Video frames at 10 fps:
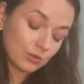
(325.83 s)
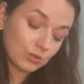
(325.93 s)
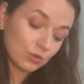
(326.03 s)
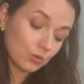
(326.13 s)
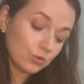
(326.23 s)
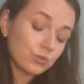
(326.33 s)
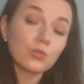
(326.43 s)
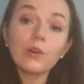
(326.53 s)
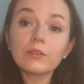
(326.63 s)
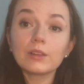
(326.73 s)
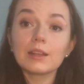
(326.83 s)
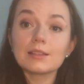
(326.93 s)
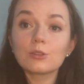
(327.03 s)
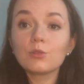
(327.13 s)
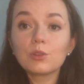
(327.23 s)
so soft and
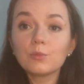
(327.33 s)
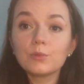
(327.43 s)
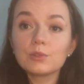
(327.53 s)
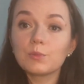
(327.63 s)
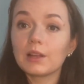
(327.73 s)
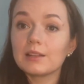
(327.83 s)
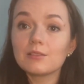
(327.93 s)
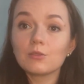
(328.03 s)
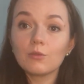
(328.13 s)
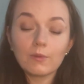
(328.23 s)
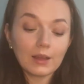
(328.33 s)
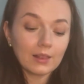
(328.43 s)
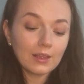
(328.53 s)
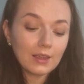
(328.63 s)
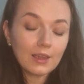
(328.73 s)
so smooth, blends so
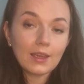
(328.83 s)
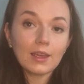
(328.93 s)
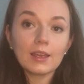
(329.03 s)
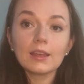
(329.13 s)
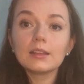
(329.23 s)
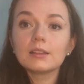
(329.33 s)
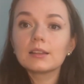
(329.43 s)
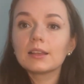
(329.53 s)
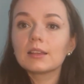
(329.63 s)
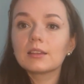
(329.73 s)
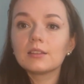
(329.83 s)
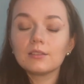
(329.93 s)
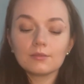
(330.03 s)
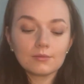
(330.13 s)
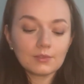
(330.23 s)
well, and like
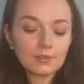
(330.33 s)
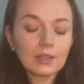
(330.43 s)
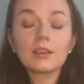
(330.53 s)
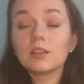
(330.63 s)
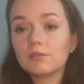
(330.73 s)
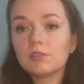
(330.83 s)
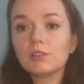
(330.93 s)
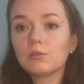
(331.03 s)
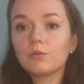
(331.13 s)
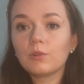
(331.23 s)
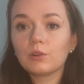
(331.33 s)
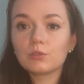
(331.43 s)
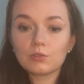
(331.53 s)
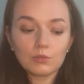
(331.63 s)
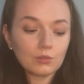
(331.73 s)
it really
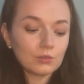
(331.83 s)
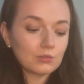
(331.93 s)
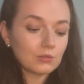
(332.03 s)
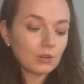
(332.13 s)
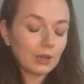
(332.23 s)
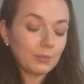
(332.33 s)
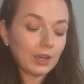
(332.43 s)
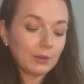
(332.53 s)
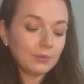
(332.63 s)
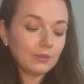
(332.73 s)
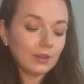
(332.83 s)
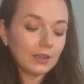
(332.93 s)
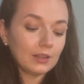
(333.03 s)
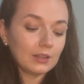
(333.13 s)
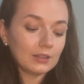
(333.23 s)
works so good. So I'm happy,
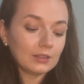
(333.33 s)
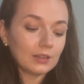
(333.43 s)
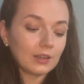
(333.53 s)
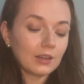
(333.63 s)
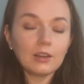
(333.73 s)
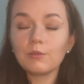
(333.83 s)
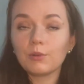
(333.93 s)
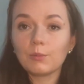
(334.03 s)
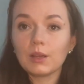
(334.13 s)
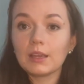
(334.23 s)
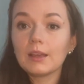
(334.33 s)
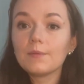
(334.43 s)
and I got it for my